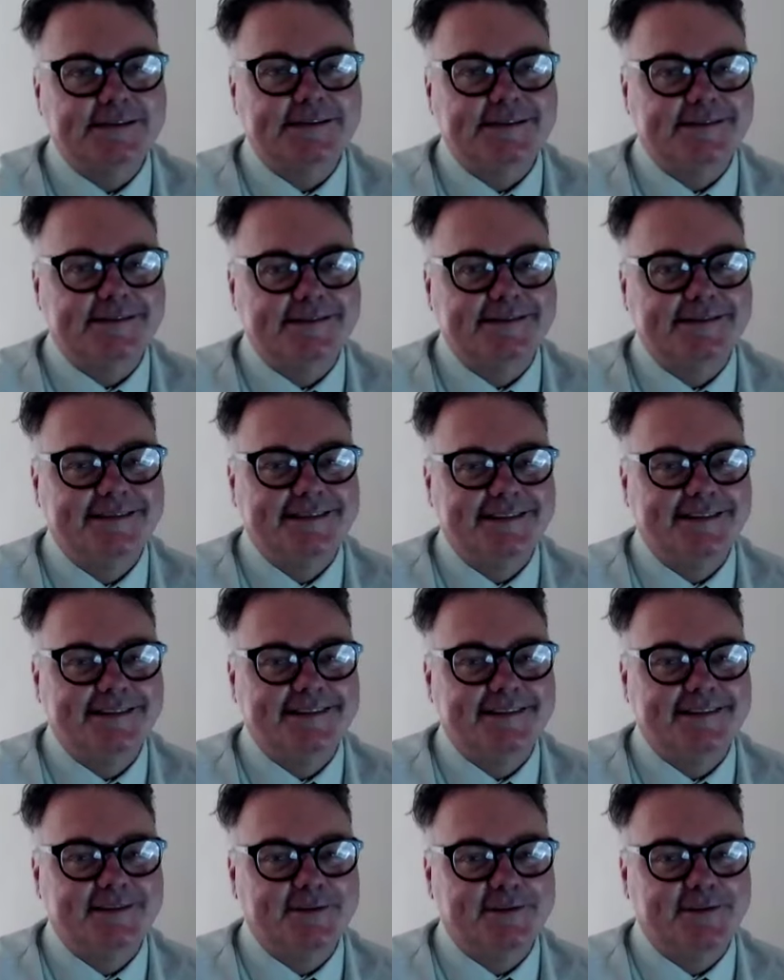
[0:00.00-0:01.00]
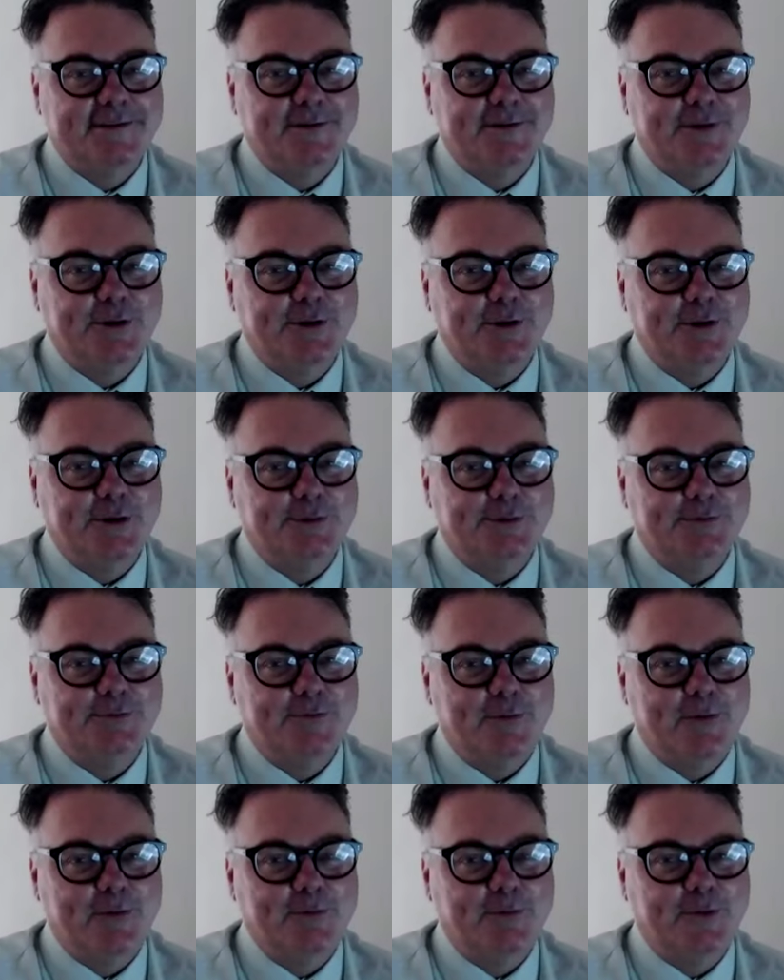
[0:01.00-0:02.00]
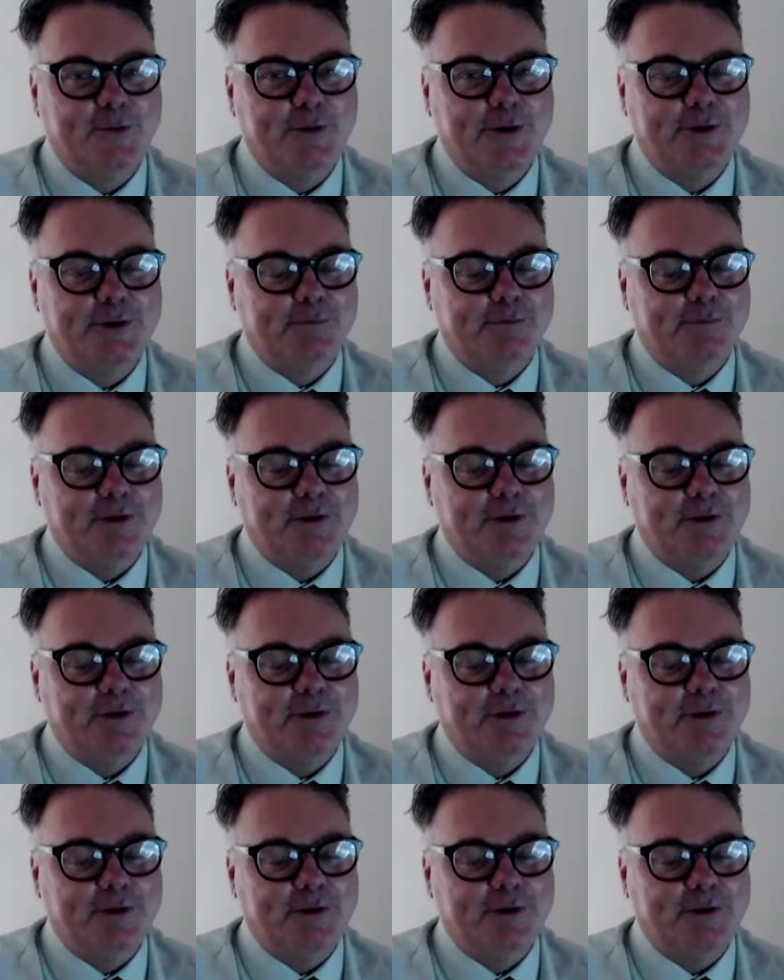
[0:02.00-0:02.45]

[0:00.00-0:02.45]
just thought you remember it.